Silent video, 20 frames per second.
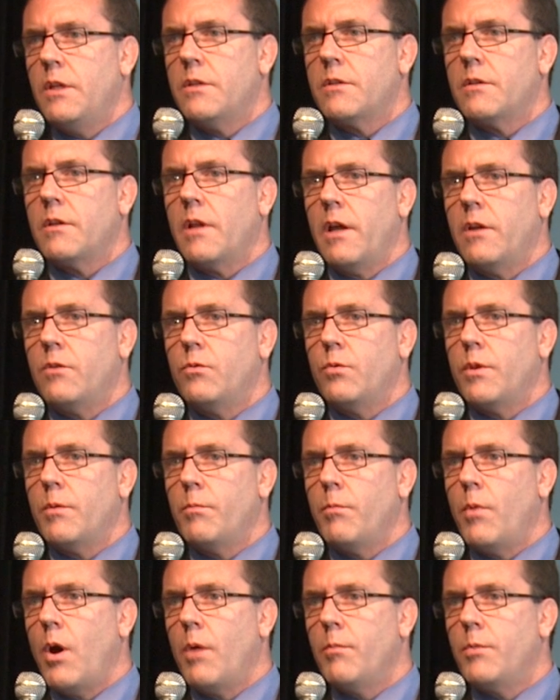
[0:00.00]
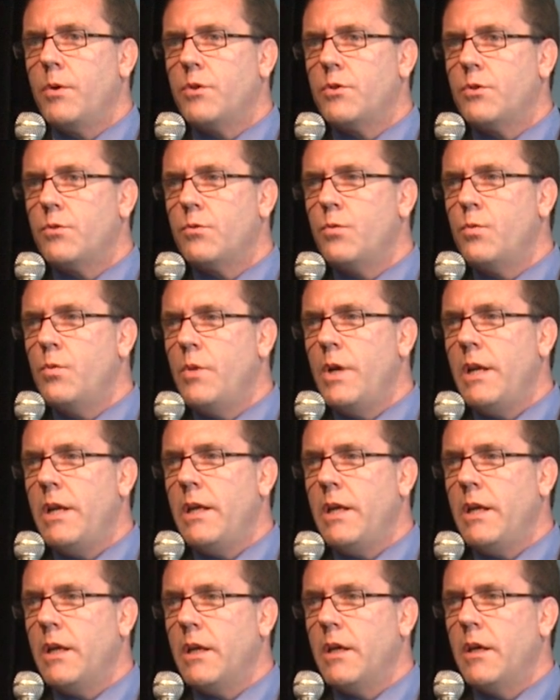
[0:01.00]
these slides with a mom who's
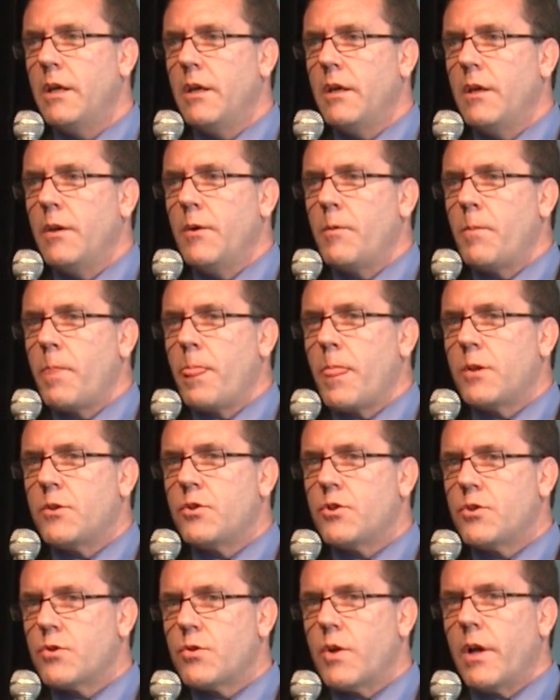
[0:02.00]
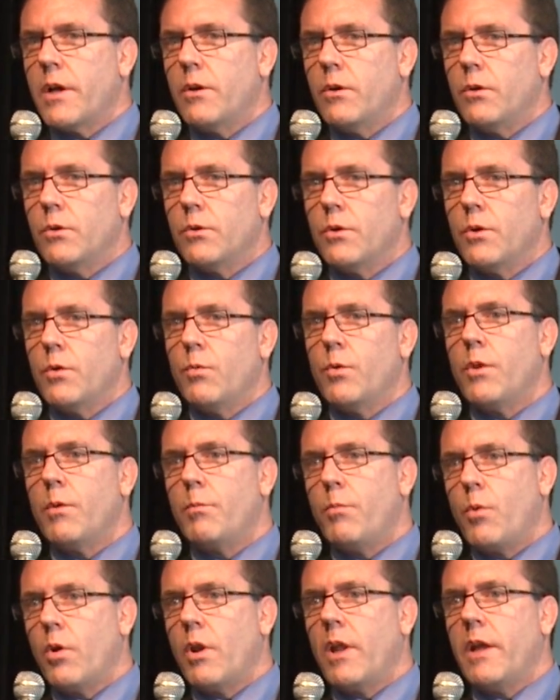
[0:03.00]
really struggled with a
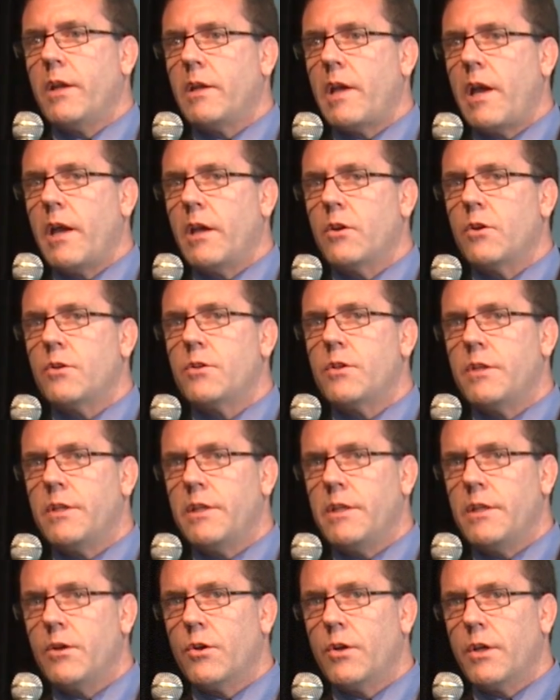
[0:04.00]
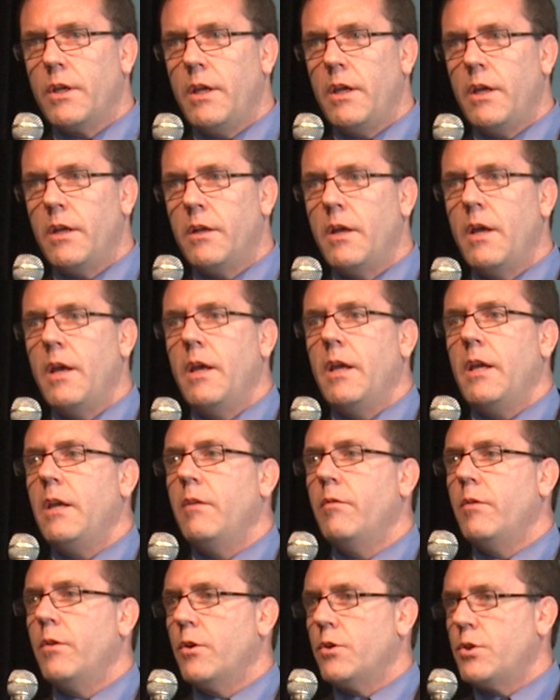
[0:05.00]
borderline diagnosis in her kid,
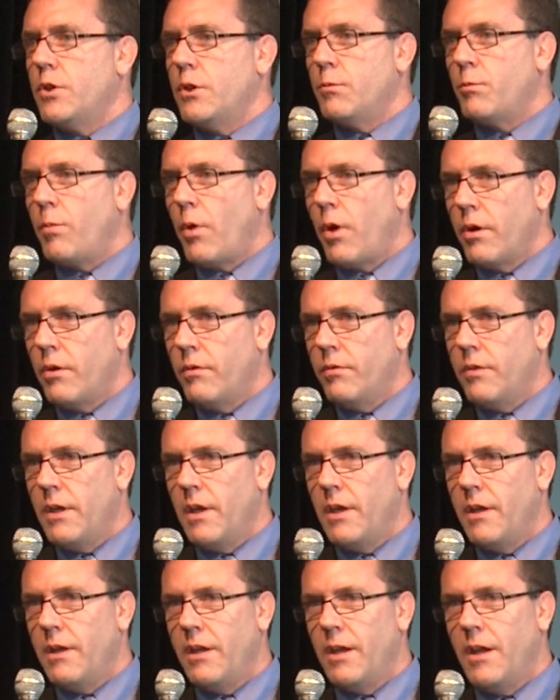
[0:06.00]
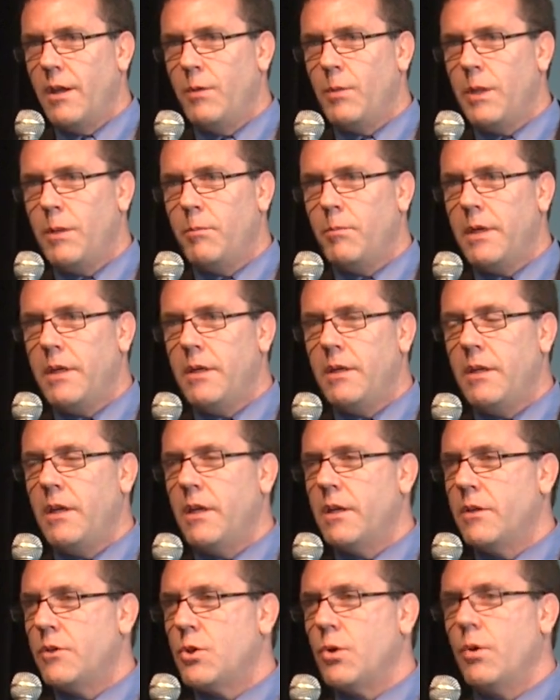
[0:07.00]
even though she's part of the
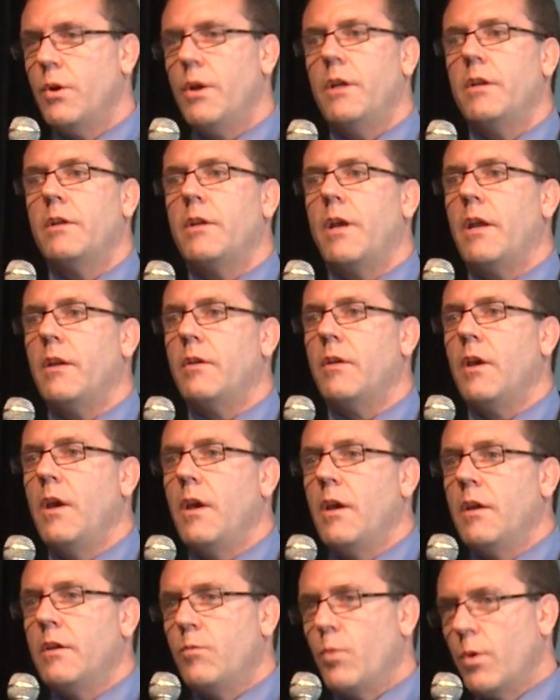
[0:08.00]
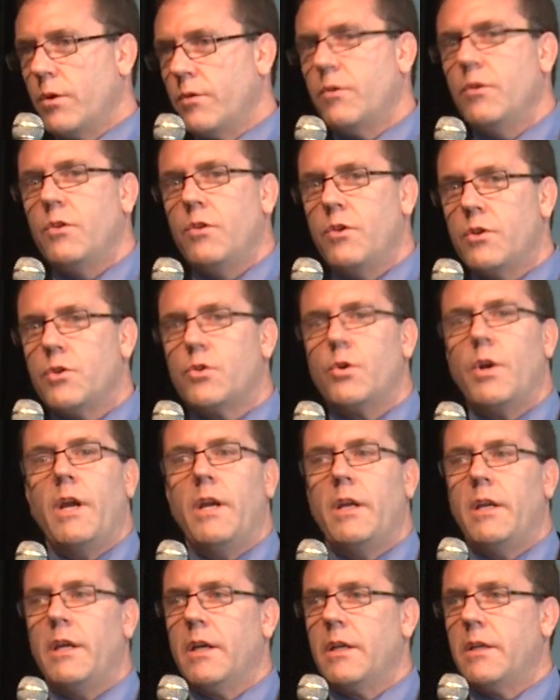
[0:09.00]
nea.bpd and joint and wants to do the
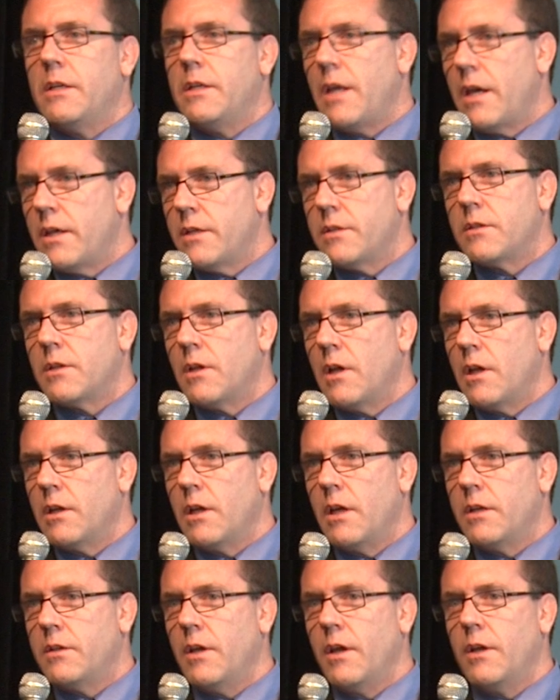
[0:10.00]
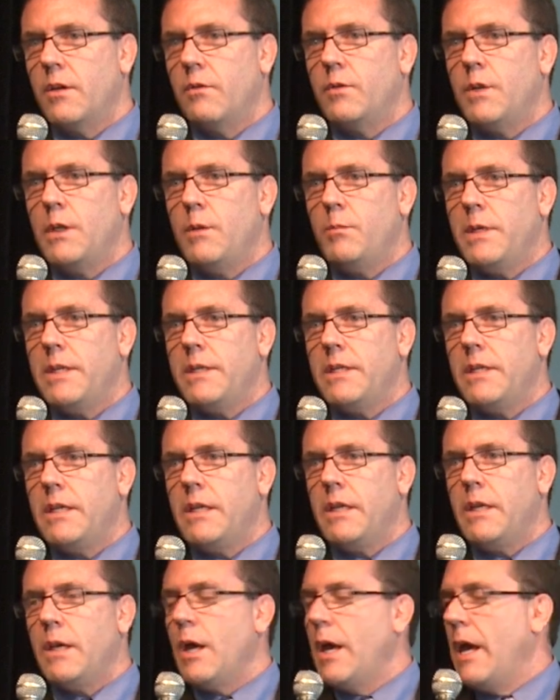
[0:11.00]
training and does a ton of
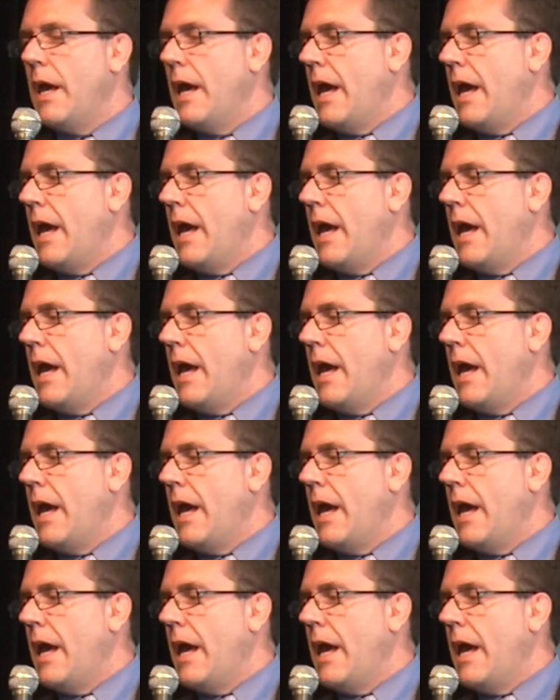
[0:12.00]
DBT.